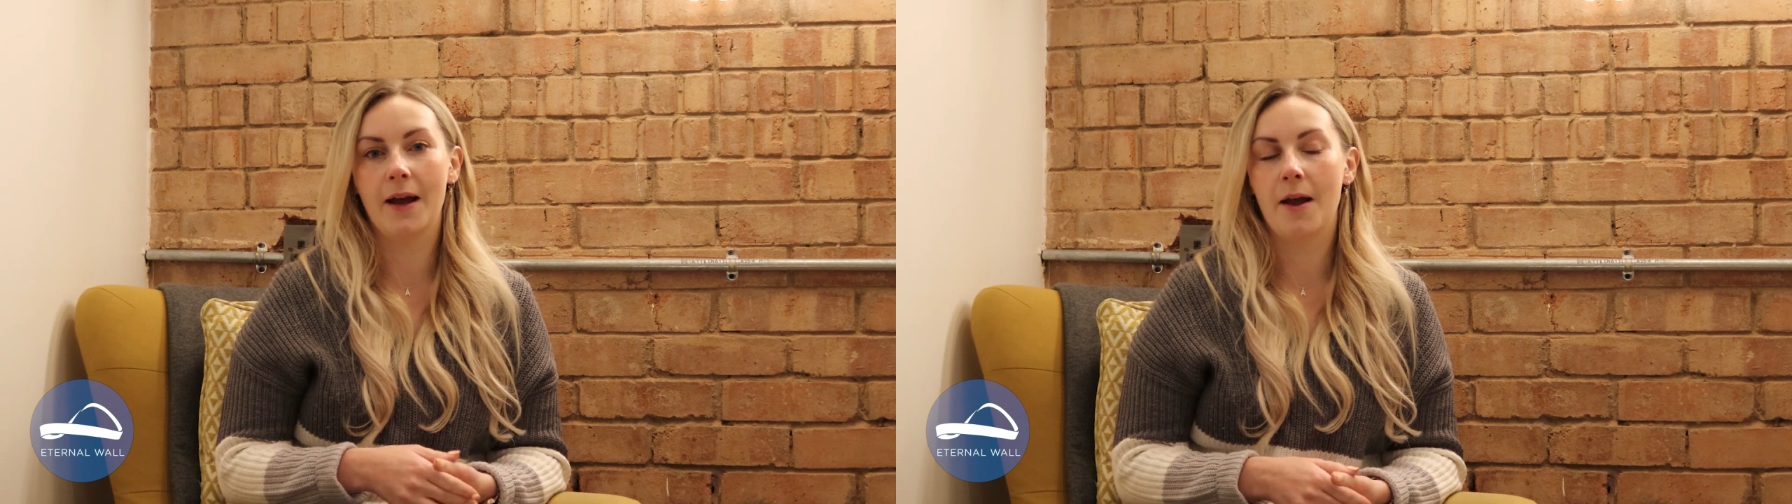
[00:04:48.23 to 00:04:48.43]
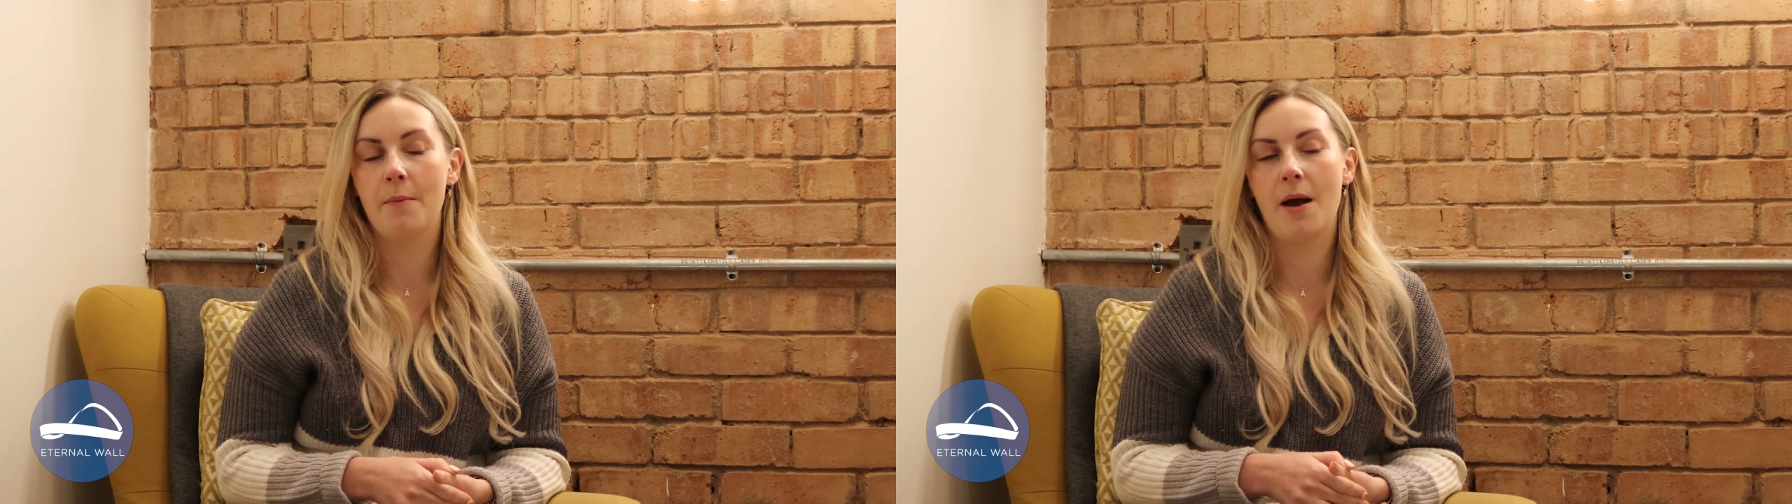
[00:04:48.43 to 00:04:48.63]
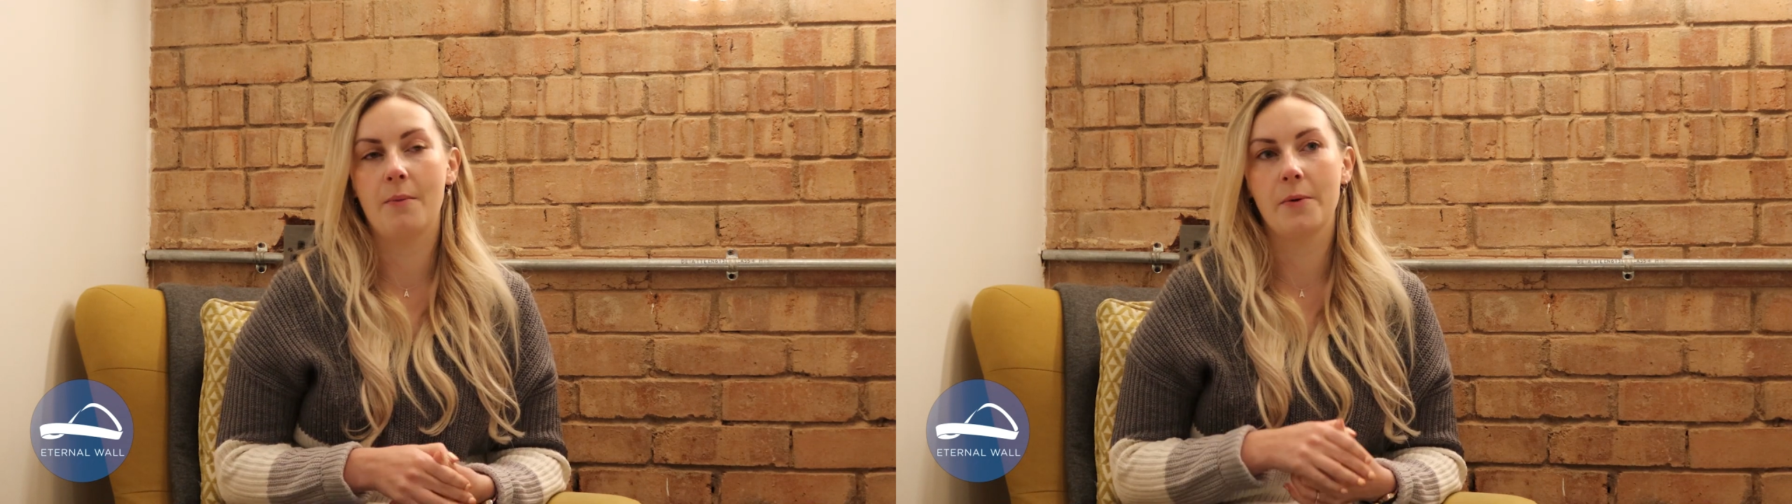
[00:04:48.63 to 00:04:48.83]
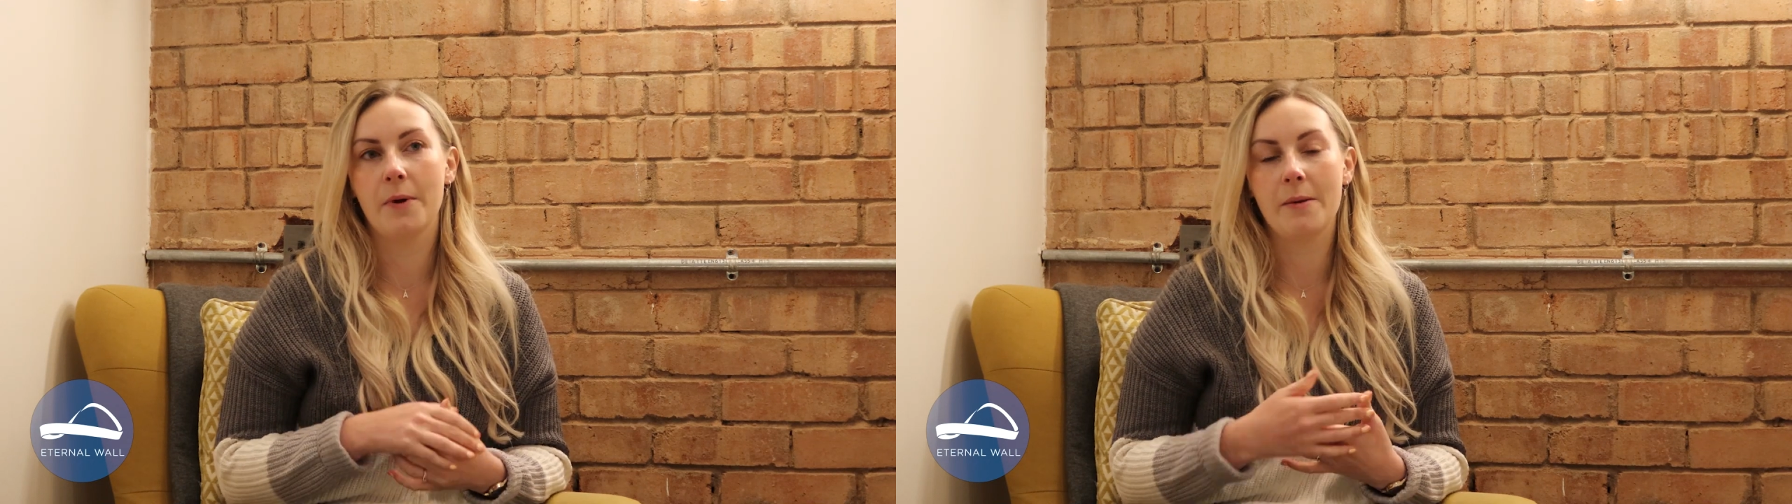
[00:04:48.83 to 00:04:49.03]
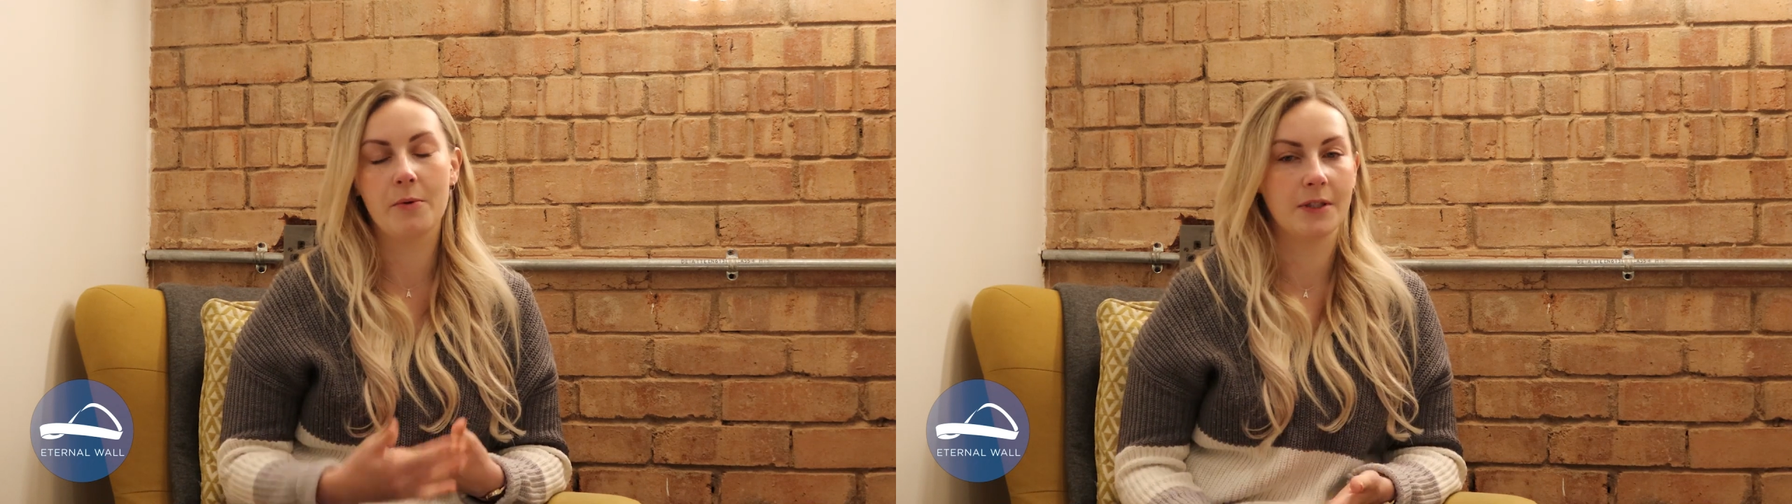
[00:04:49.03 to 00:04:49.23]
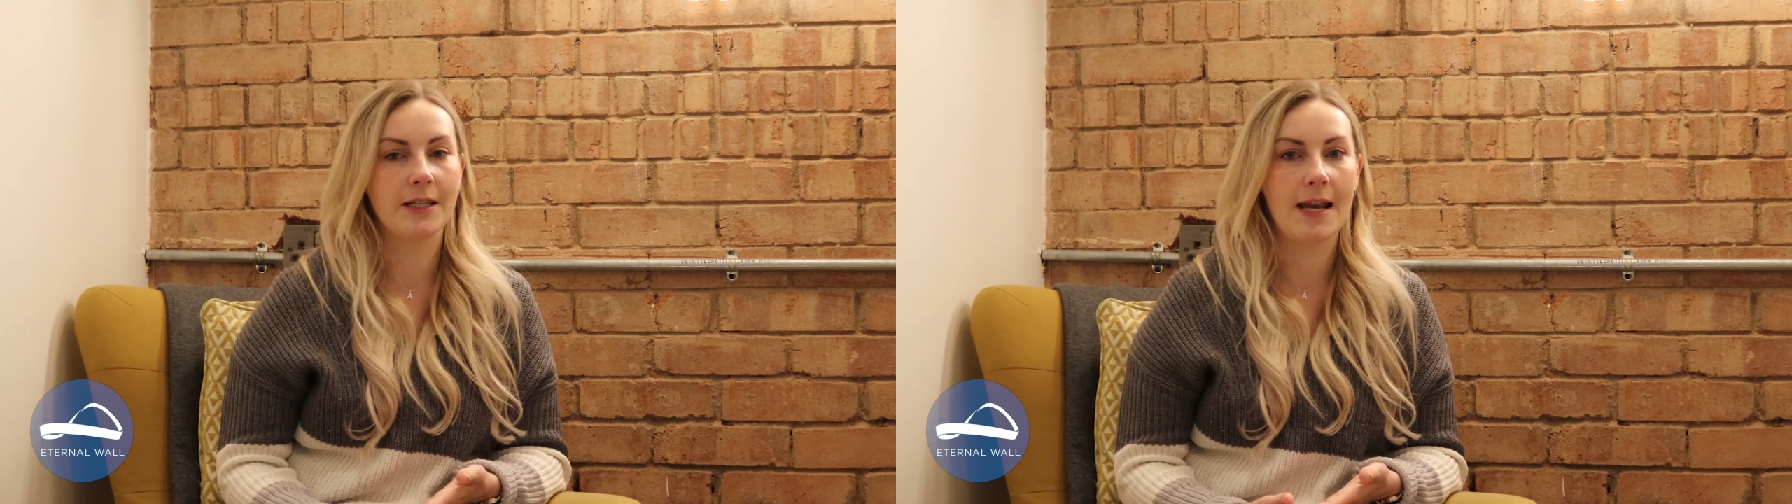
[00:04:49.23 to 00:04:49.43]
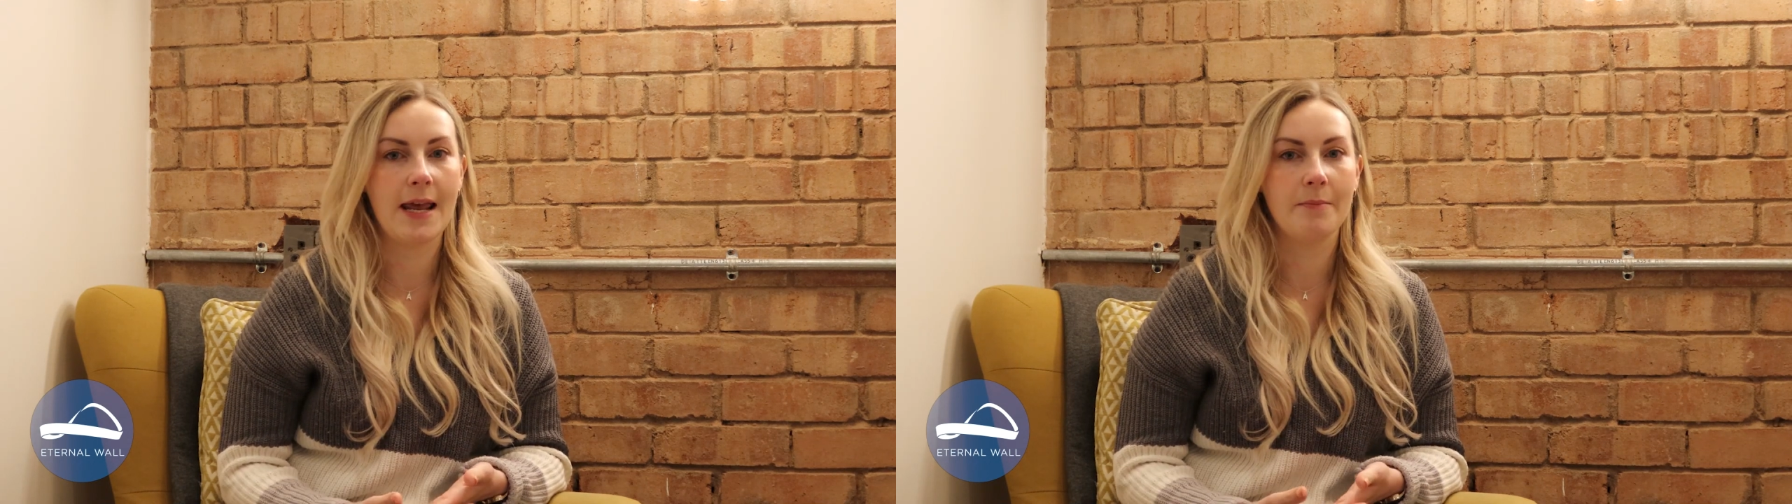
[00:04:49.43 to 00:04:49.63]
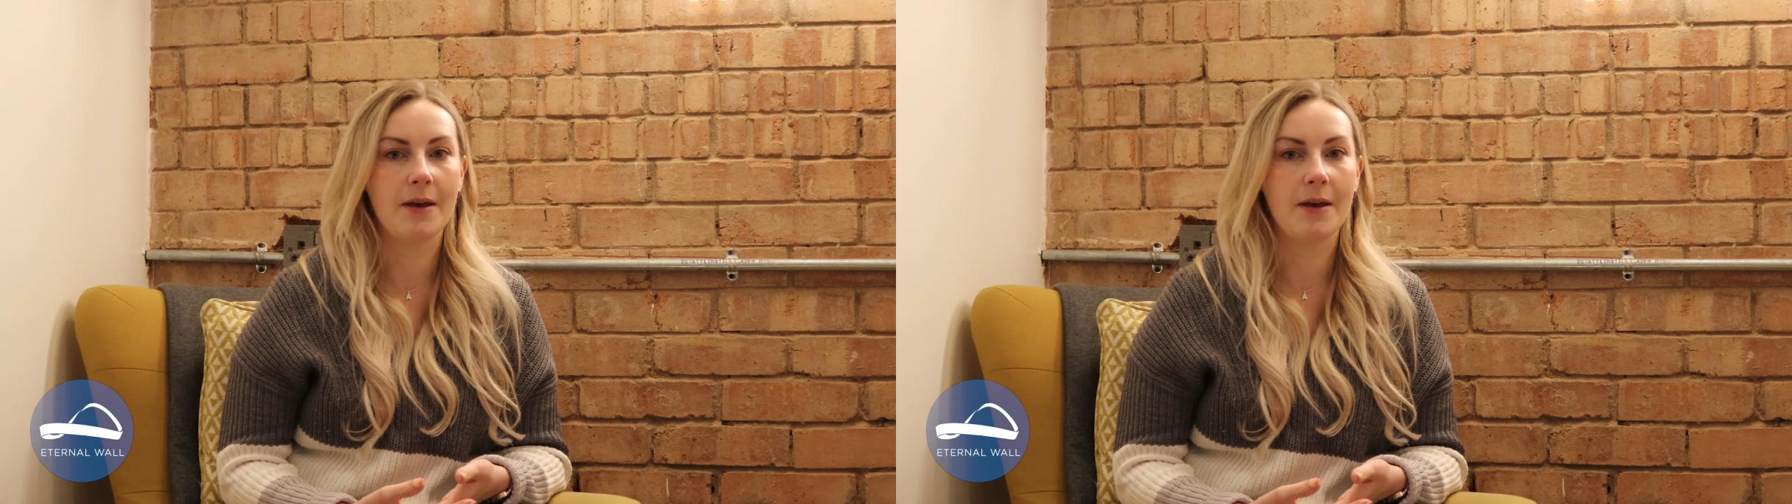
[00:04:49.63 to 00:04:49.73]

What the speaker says: and we were able to name